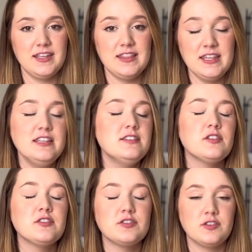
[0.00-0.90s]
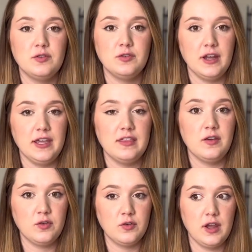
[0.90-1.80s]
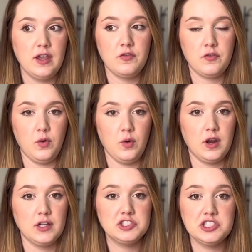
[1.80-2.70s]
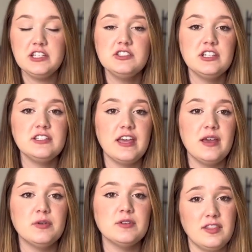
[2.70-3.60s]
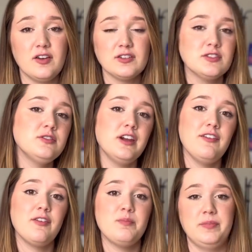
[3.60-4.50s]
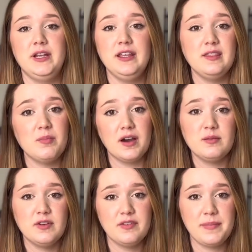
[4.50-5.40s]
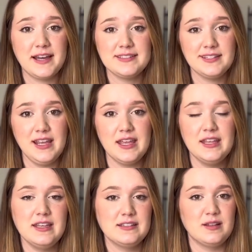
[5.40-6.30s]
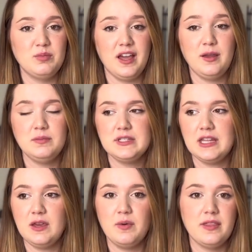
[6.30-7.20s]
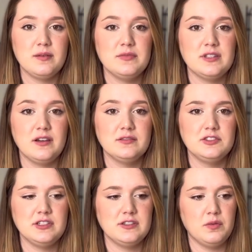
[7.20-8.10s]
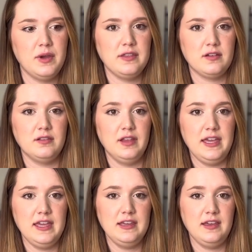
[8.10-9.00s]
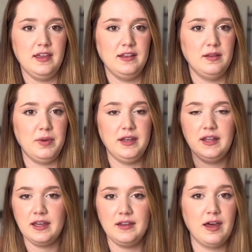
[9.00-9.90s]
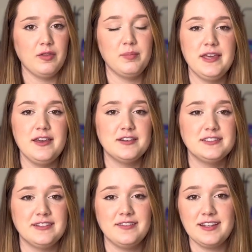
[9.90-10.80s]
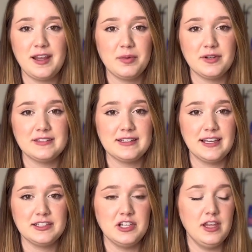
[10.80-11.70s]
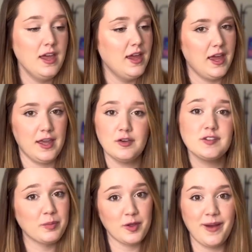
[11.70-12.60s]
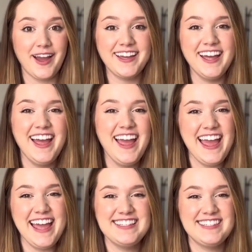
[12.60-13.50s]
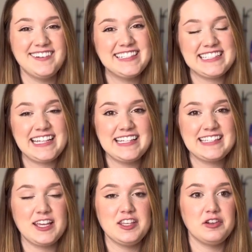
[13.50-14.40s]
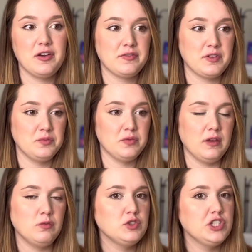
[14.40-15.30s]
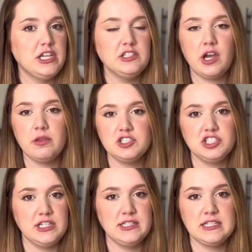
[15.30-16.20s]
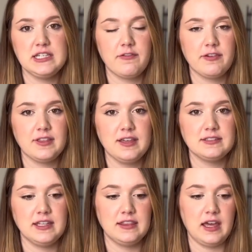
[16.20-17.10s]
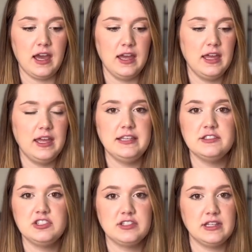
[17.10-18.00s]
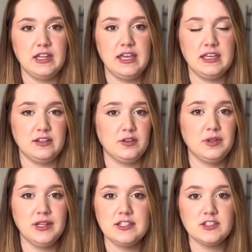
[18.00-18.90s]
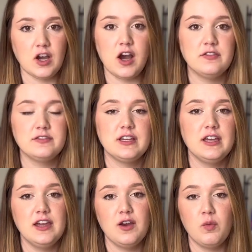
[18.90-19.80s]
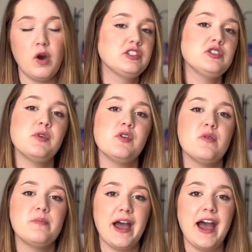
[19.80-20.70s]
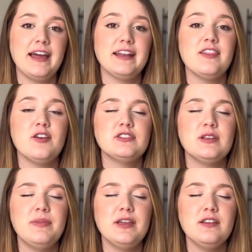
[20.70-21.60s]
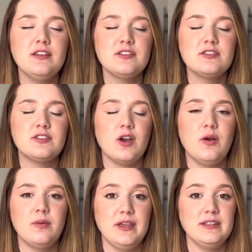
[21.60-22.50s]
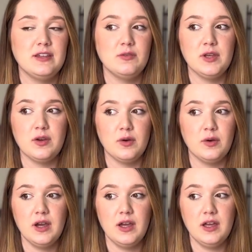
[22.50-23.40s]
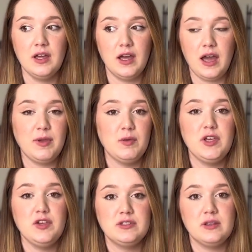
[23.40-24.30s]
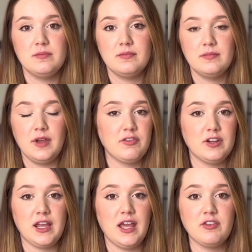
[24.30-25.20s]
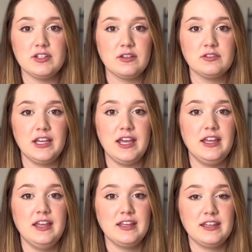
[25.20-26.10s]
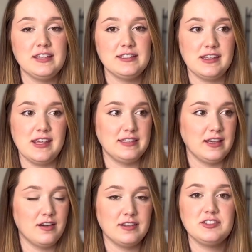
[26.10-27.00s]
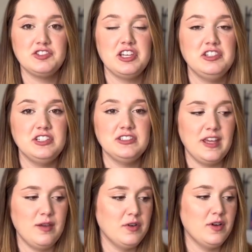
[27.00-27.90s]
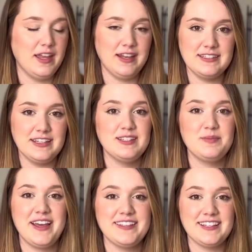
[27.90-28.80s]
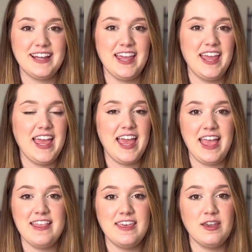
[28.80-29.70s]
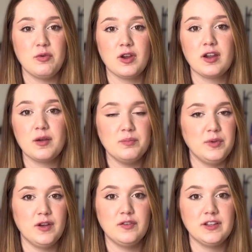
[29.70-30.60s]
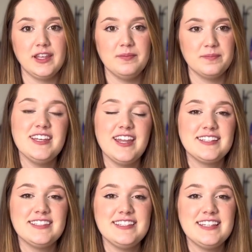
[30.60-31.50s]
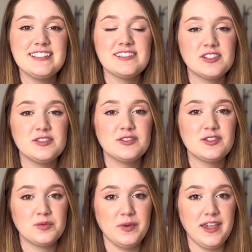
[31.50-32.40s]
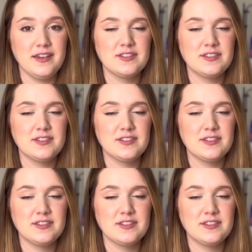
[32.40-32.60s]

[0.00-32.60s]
These are so great. They're great for changing tables. They're also great for putting in the bottom of a bassinet. Sometimes they wet themselves just the way they're laying, and depending on how the pee goes, if the diaper doesn't catch it, it goes up their back. And so it's nice that you don't have to then change out the sheets and different things like that. He's just laying on a really soft, washable pad, and those have been so amazing. We use them every night, every single day, because it's on his changing table and it's in his bassinet, and they work beautifully. Next is his little swing.